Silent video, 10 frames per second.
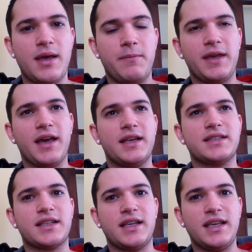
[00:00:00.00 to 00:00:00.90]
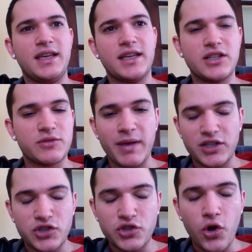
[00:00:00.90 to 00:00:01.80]
because he can just make
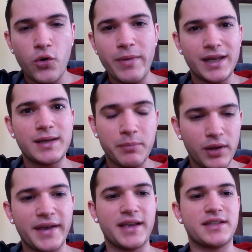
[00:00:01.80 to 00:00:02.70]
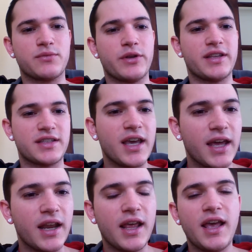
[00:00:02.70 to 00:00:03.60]
so many plays with his
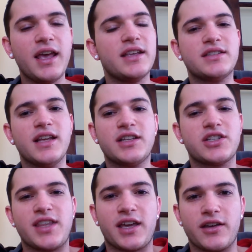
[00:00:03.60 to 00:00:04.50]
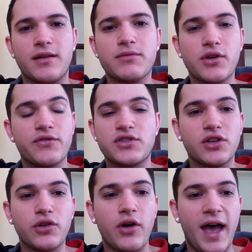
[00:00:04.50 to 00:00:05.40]
kit. He's, it's just that good. So if you
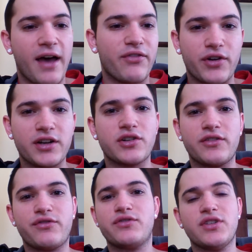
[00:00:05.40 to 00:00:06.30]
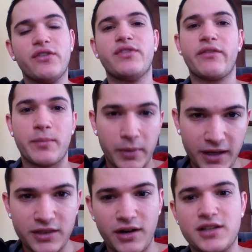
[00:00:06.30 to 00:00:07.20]
still don't have Thresh, or if you still have never
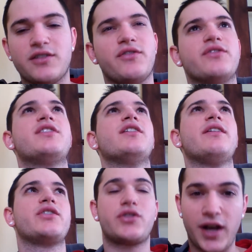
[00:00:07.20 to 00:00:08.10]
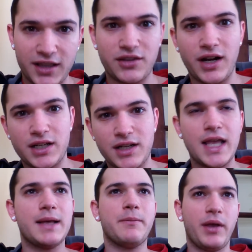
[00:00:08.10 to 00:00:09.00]
played Thresh, or if you've still never tried Thresh,
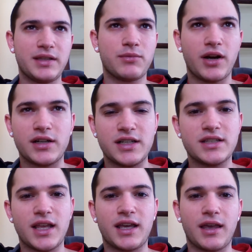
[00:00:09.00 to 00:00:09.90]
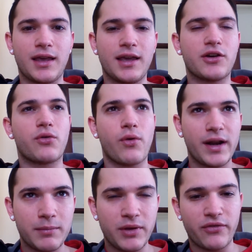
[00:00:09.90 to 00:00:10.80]
play some Thresh. He's like
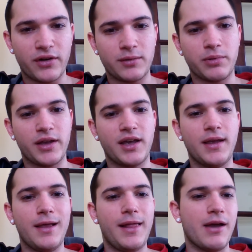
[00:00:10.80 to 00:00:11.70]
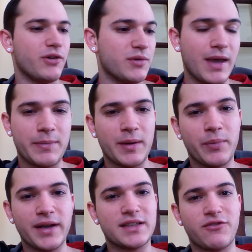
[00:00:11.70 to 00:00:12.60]
incredibly fun to play, and when you make big
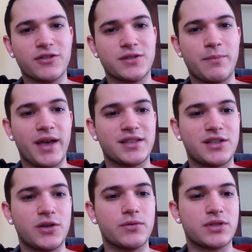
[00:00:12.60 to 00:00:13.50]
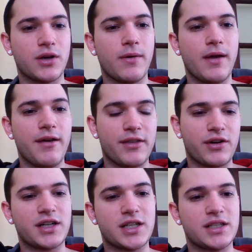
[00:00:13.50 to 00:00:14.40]
plays, it feels the best too. So
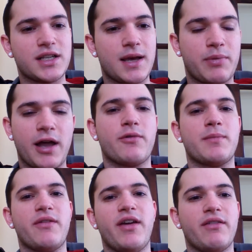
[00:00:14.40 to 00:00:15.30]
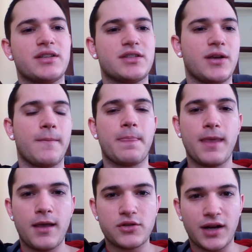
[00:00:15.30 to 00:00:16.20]
Thresh is uh, probably one of my favorites. So
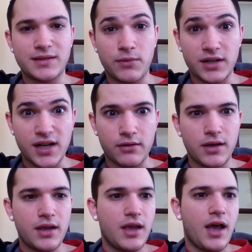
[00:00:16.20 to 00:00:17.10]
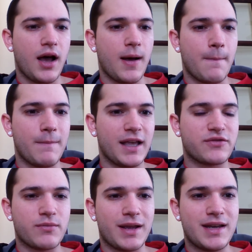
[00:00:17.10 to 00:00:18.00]
try some Thresh out. Um, as
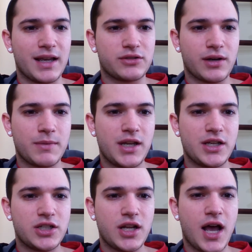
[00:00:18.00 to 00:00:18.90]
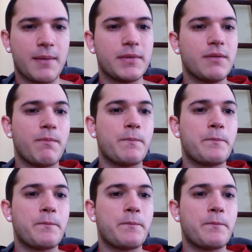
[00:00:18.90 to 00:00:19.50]
for my next recommendation, I'm going to